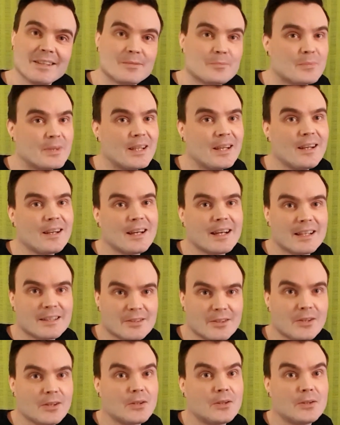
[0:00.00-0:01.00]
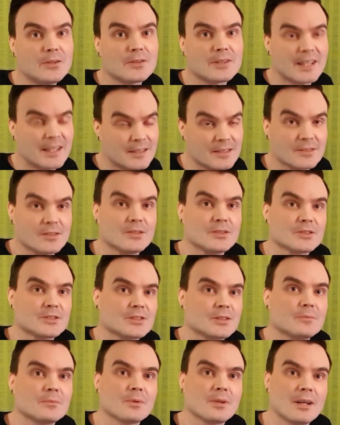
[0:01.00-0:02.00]
Milla had a long and
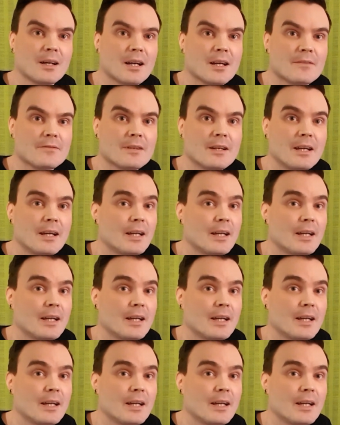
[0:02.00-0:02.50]
awesome life,